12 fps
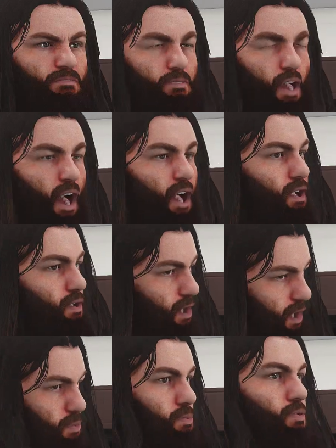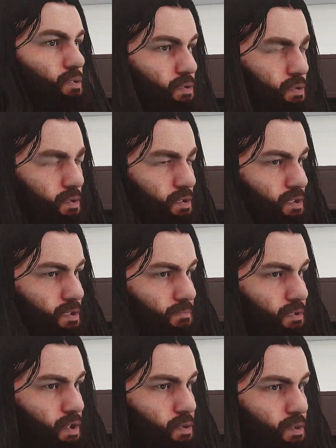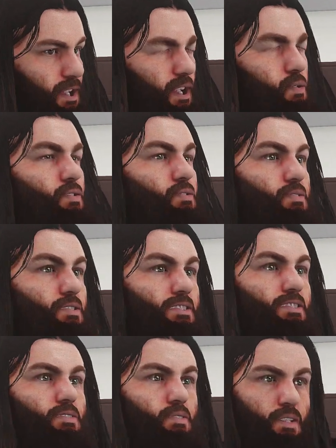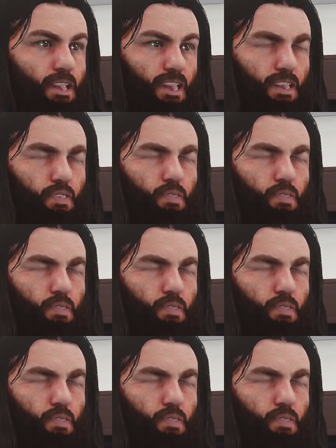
learn. Why don't you talk for? Why don't you save the talk for when it